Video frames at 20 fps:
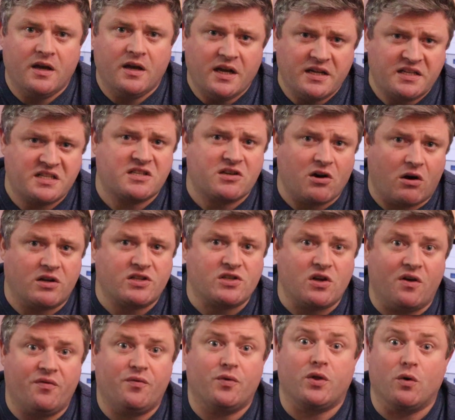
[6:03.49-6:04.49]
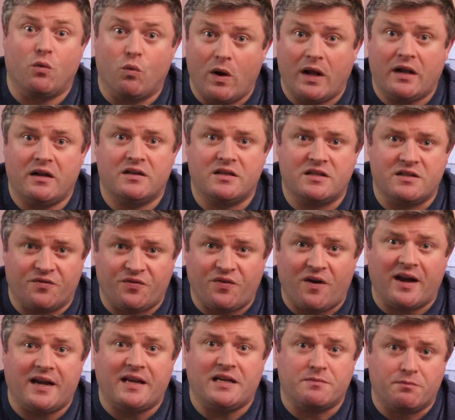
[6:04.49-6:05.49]
It starts off with a
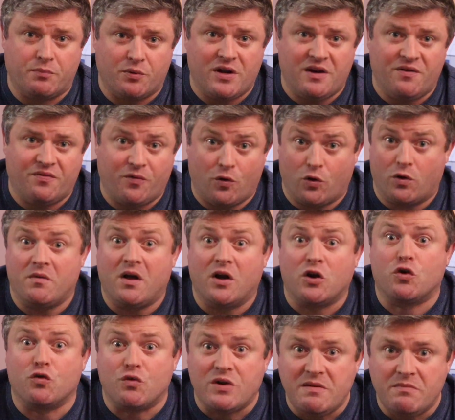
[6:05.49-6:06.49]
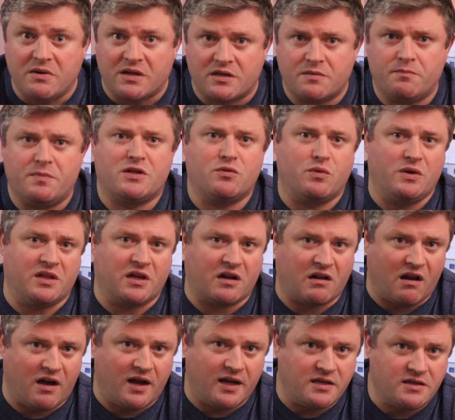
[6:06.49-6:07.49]
well-defined brief or agreement between the
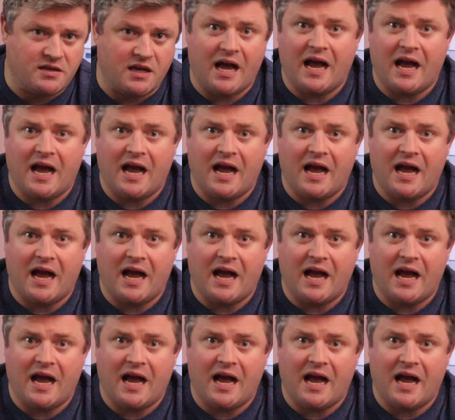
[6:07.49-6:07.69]
client